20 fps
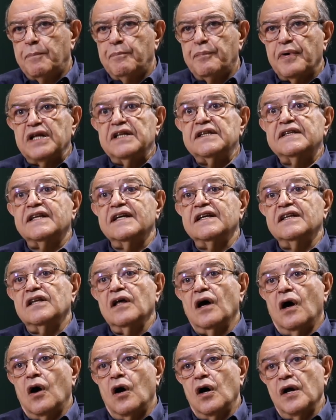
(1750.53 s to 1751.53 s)

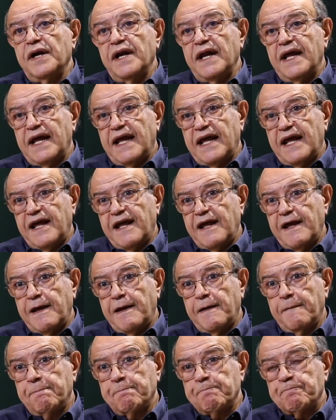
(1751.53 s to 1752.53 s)
printed on
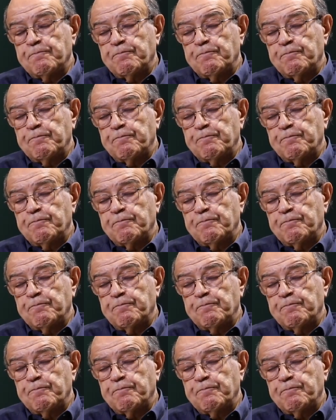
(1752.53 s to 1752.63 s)
a